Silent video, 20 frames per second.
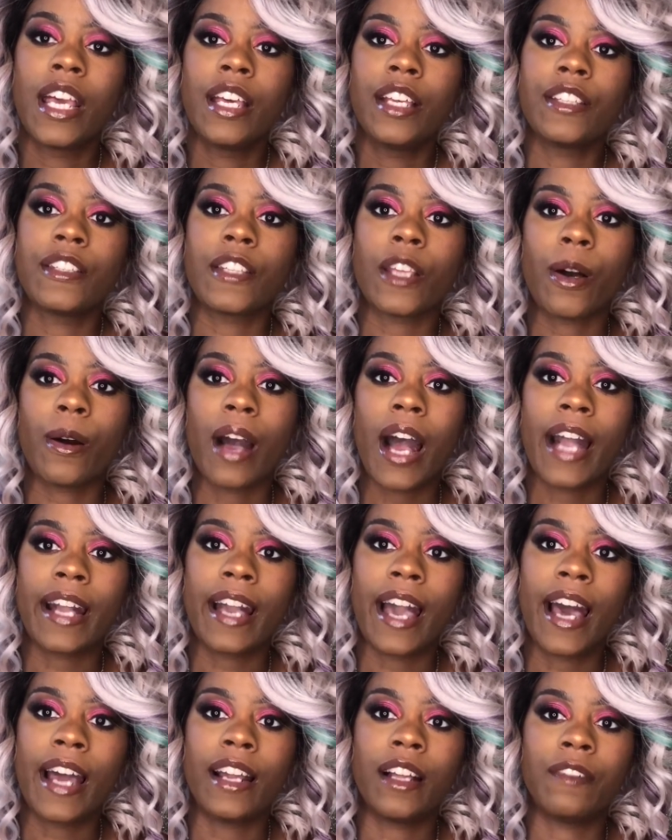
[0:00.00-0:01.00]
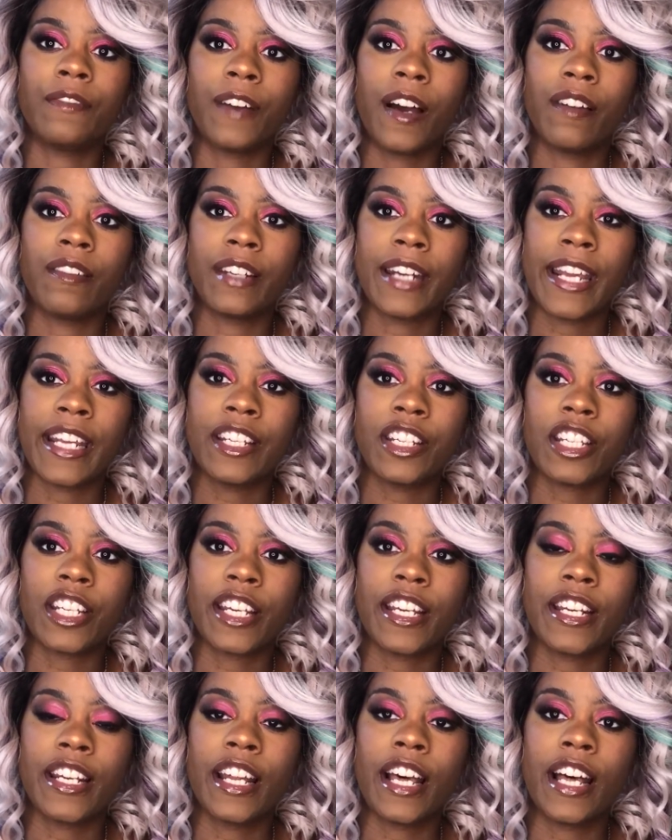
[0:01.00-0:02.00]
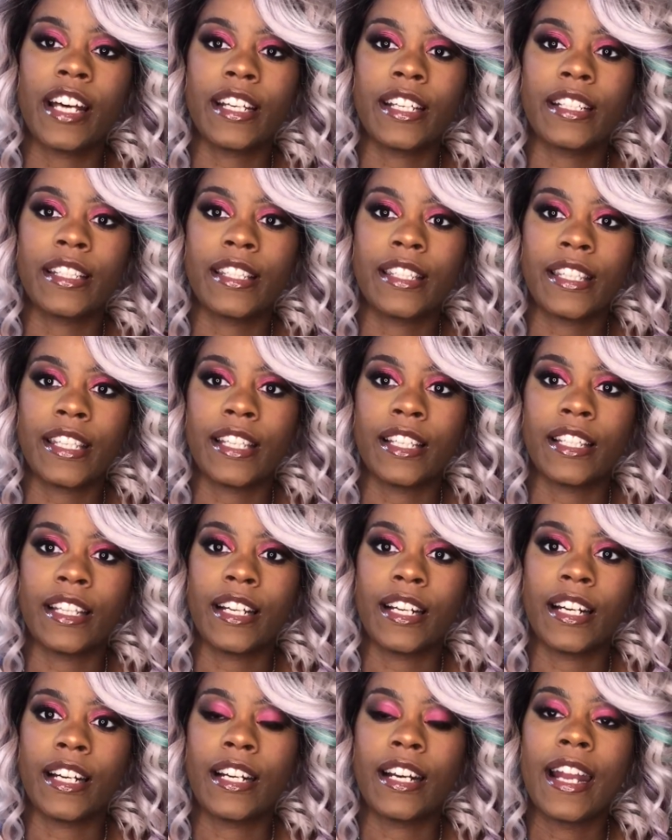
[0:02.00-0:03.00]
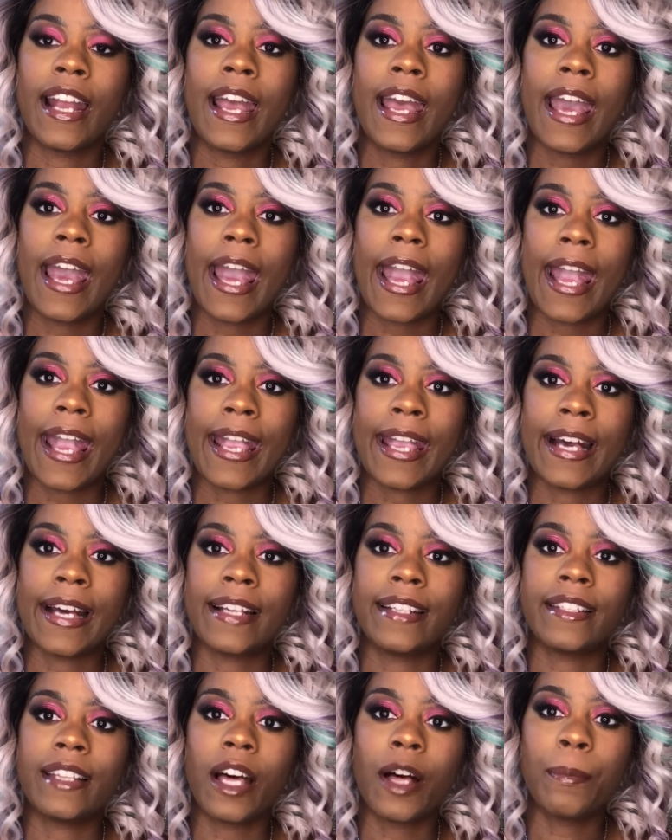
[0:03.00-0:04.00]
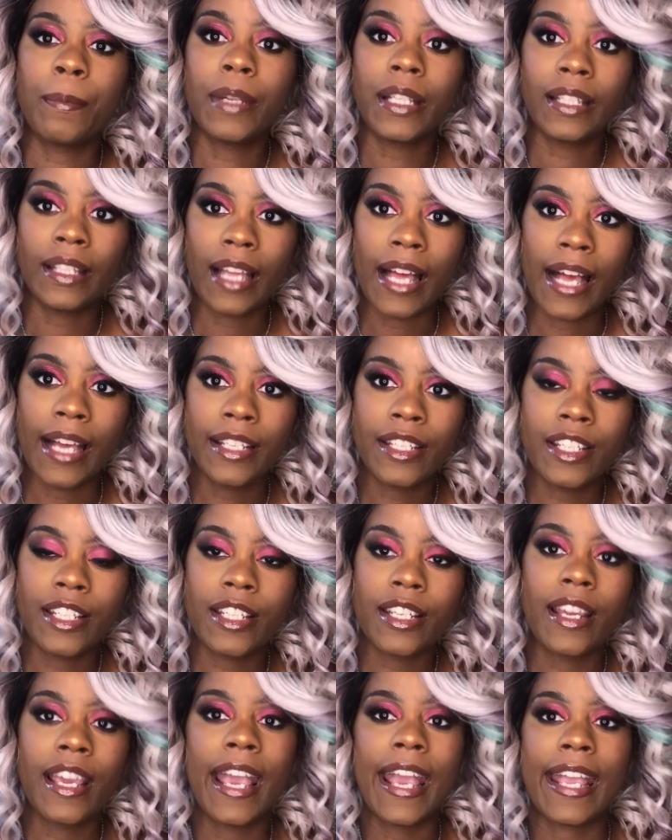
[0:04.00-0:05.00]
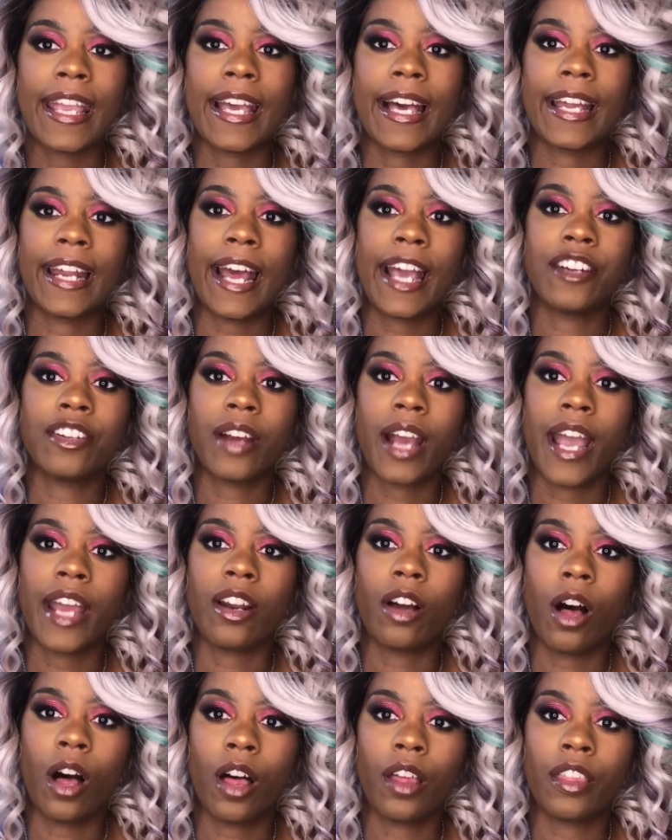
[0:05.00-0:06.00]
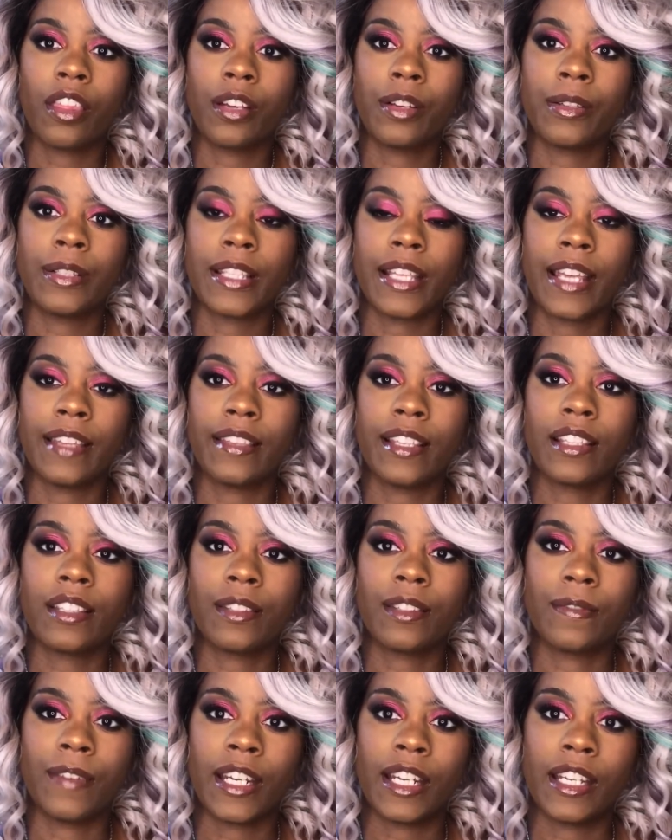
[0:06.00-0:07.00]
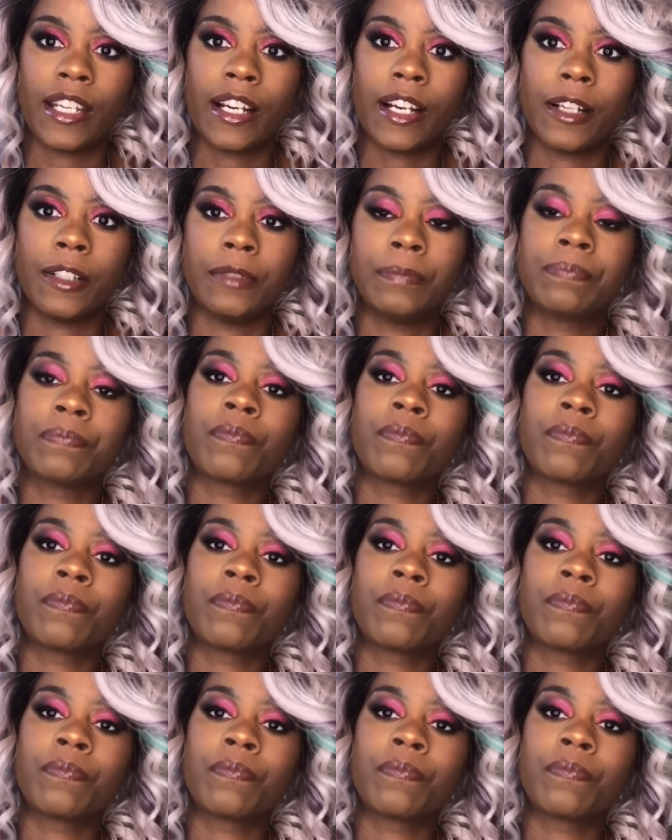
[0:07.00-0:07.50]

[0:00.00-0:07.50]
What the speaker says: So I got a foundation, a concealer, and a blush, and I tried all those in this video.